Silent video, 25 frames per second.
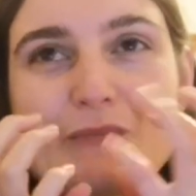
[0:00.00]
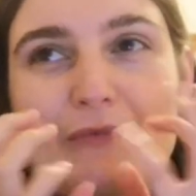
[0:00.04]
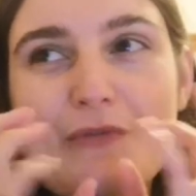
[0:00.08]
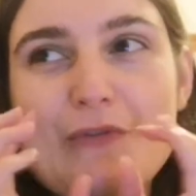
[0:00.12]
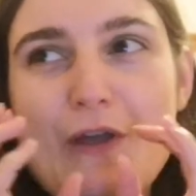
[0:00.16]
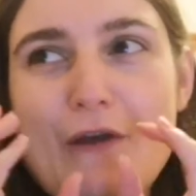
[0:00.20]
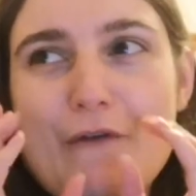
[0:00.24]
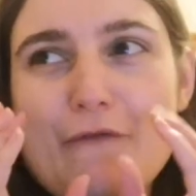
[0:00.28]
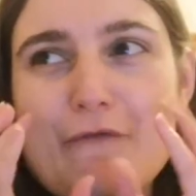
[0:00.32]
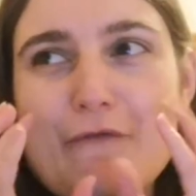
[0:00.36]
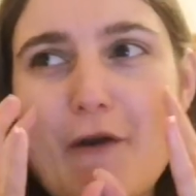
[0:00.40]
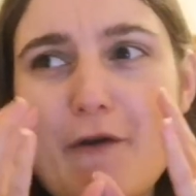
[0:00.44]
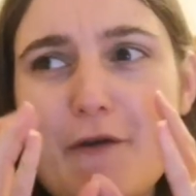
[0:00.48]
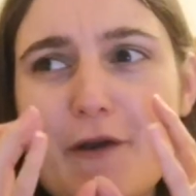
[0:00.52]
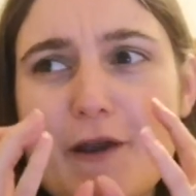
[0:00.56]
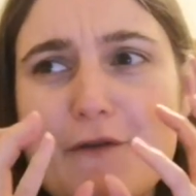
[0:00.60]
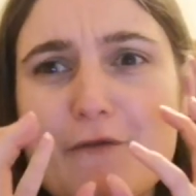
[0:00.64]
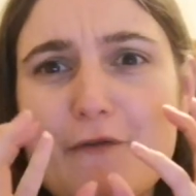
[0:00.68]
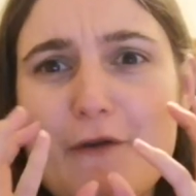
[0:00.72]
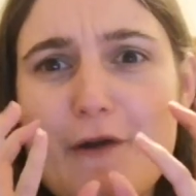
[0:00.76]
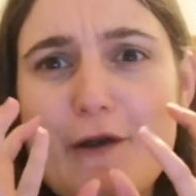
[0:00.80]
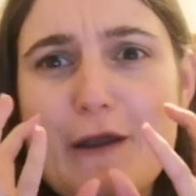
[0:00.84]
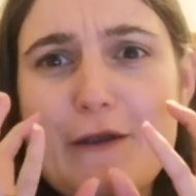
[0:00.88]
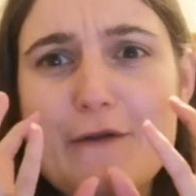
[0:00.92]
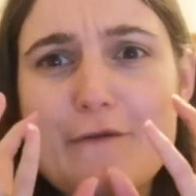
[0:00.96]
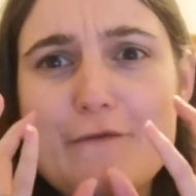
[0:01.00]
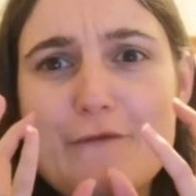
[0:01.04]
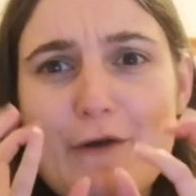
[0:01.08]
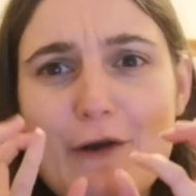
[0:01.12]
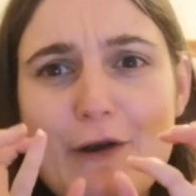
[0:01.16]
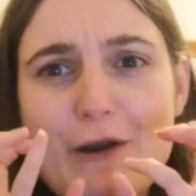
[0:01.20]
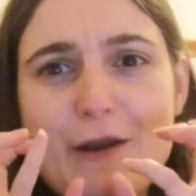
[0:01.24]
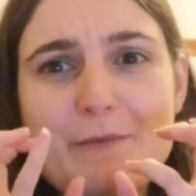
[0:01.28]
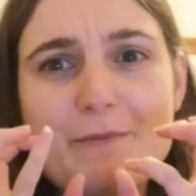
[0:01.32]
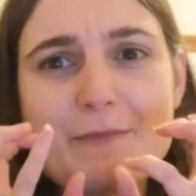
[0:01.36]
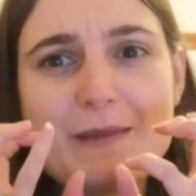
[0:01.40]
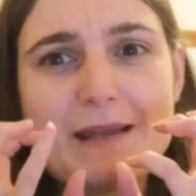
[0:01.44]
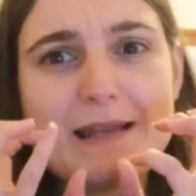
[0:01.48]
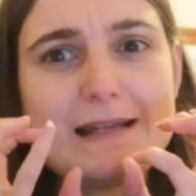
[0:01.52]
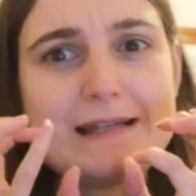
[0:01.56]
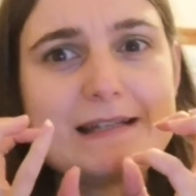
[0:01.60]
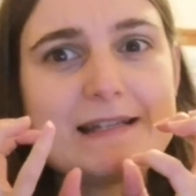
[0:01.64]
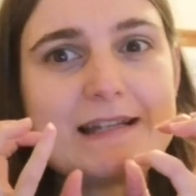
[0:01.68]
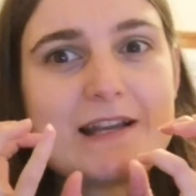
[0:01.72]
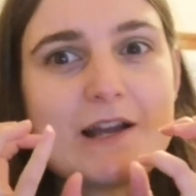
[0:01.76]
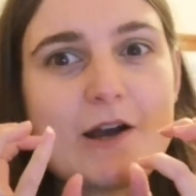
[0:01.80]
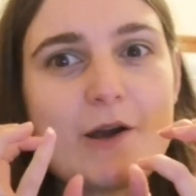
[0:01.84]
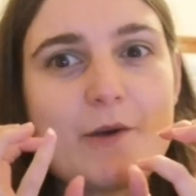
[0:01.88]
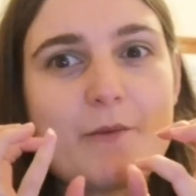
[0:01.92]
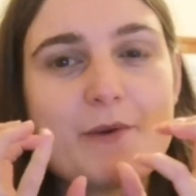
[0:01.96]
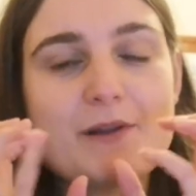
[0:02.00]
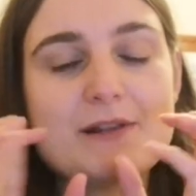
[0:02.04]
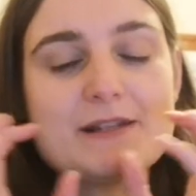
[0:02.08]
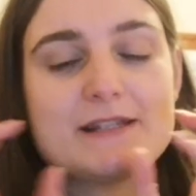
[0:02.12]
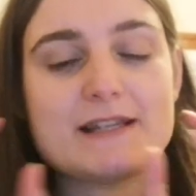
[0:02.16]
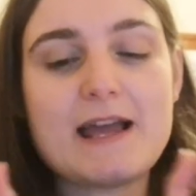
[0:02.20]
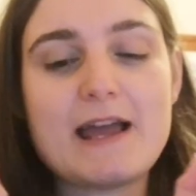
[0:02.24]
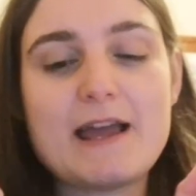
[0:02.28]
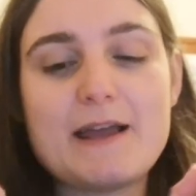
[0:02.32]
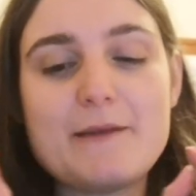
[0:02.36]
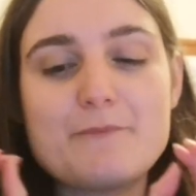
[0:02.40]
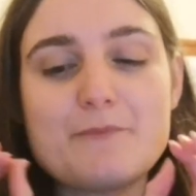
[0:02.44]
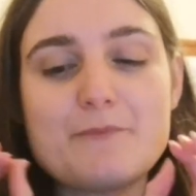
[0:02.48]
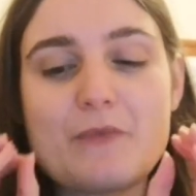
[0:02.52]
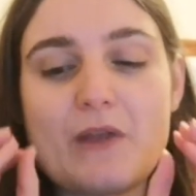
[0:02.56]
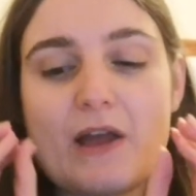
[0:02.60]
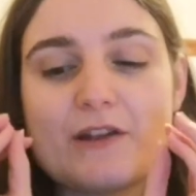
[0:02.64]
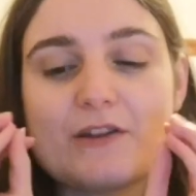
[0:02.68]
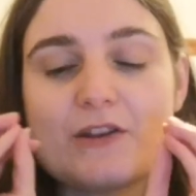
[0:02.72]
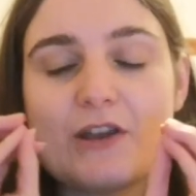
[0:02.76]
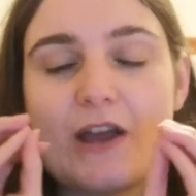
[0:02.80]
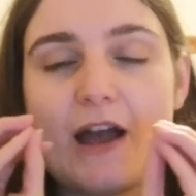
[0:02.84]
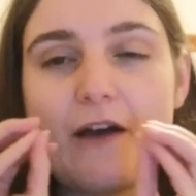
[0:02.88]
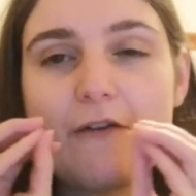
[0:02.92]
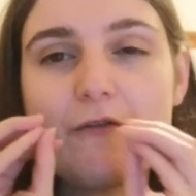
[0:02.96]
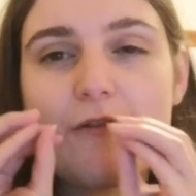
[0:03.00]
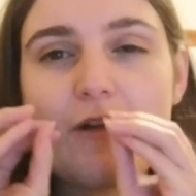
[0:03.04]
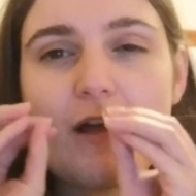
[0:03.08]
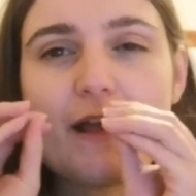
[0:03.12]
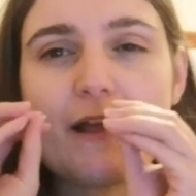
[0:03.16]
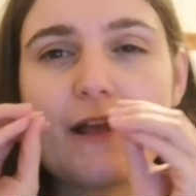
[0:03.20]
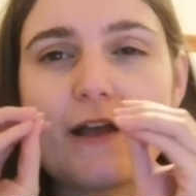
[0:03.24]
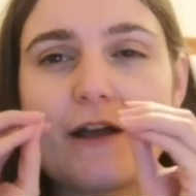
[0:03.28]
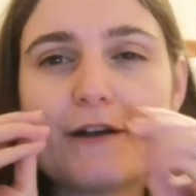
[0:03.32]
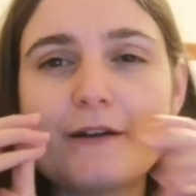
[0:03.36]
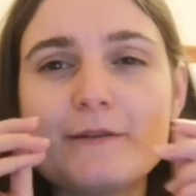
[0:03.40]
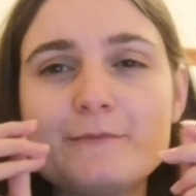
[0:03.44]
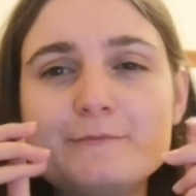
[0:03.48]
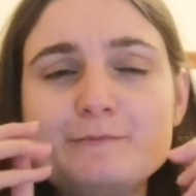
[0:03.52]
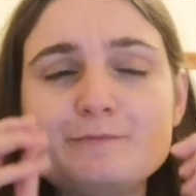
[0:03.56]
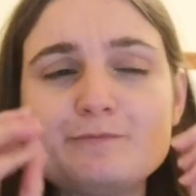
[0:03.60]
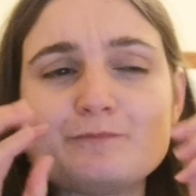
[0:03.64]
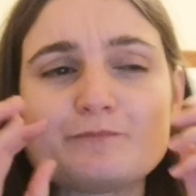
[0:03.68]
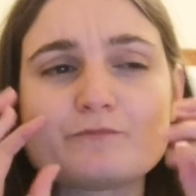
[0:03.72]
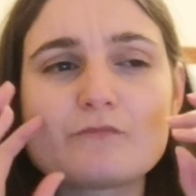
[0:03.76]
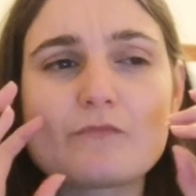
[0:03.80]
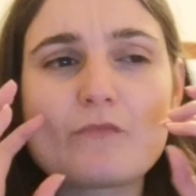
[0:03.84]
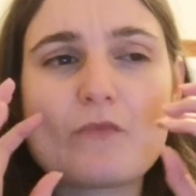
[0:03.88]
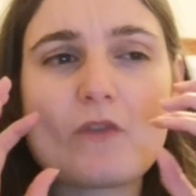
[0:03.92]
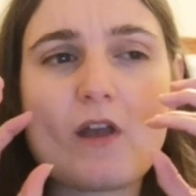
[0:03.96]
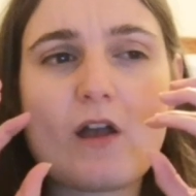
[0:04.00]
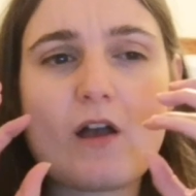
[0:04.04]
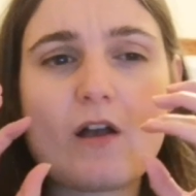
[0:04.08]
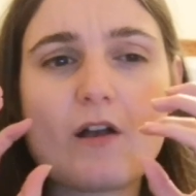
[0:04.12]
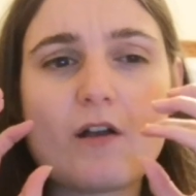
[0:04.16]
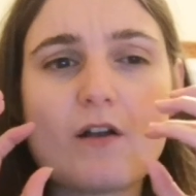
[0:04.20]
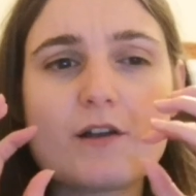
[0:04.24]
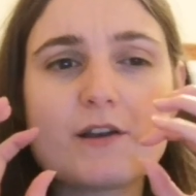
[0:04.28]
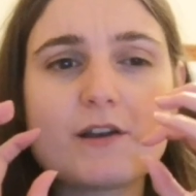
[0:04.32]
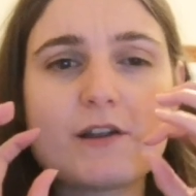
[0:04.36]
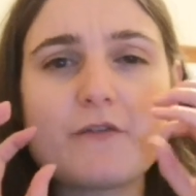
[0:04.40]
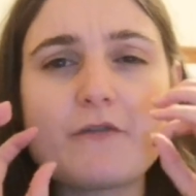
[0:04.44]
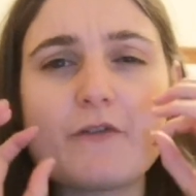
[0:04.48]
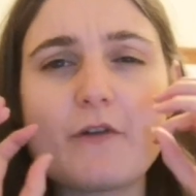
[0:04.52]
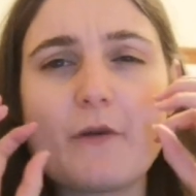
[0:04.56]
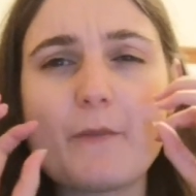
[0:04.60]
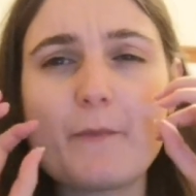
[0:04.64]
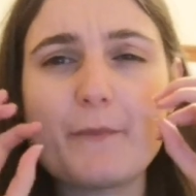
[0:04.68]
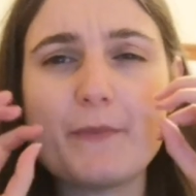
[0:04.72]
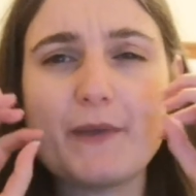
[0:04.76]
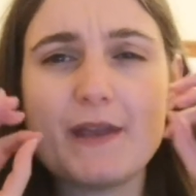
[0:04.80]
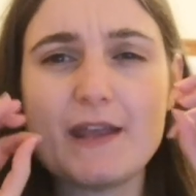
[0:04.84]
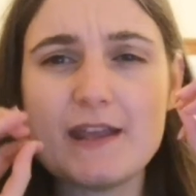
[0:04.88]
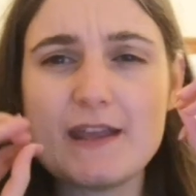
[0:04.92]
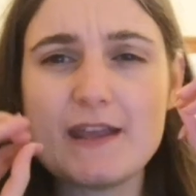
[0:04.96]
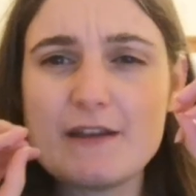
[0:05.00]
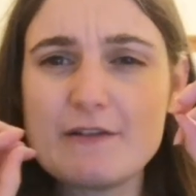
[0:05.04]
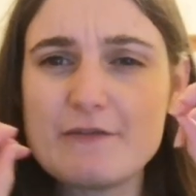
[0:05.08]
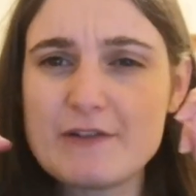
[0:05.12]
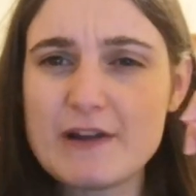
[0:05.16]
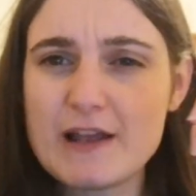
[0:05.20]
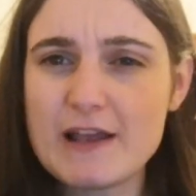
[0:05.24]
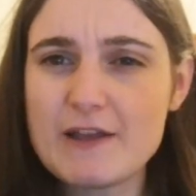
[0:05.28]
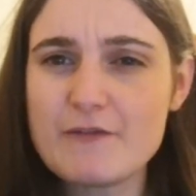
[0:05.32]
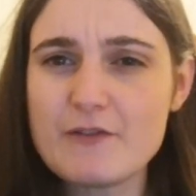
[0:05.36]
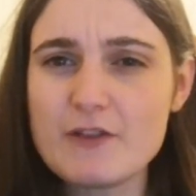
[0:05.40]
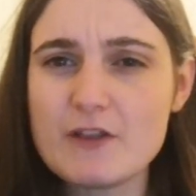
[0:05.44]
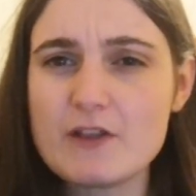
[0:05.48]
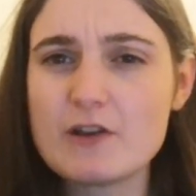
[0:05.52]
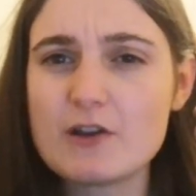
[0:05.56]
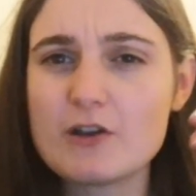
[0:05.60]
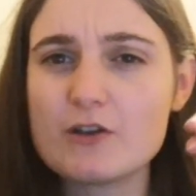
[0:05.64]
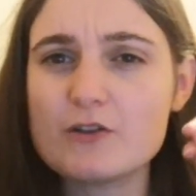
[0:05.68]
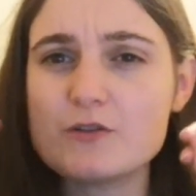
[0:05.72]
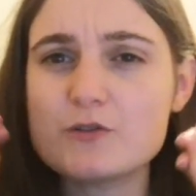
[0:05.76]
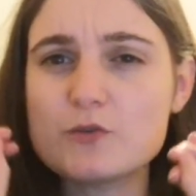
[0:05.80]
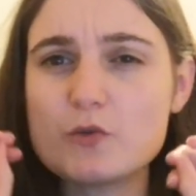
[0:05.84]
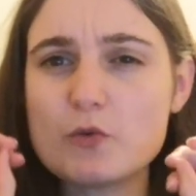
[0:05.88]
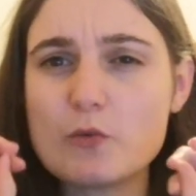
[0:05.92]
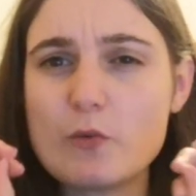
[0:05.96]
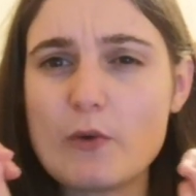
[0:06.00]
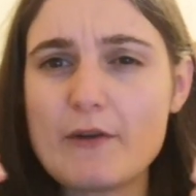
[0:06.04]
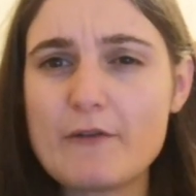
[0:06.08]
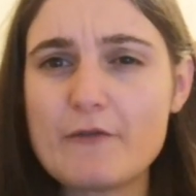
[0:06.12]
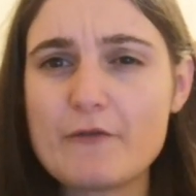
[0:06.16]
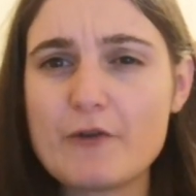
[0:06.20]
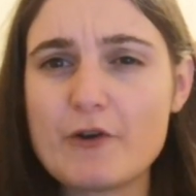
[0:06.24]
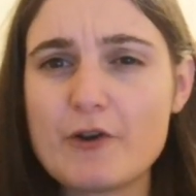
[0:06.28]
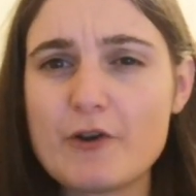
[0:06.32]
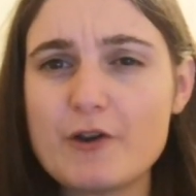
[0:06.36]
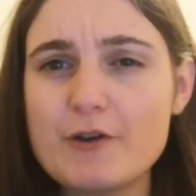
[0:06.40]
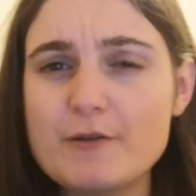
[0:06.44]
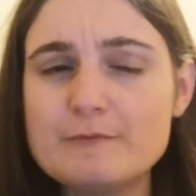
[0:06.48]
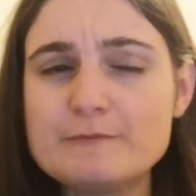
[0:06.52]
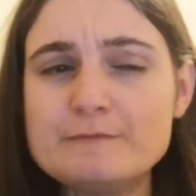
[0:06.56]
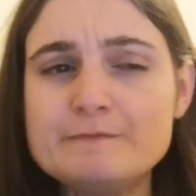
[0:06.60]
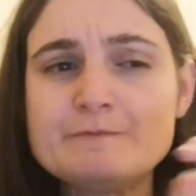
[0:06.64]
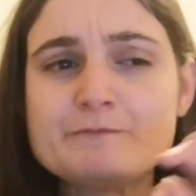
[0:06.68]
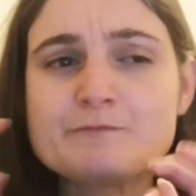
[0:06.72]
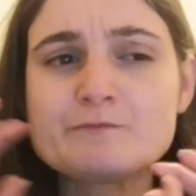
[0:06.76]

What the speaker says: They're very, very, very meaty, I would say, and you have like a kind of pea flavour that goes all the way through.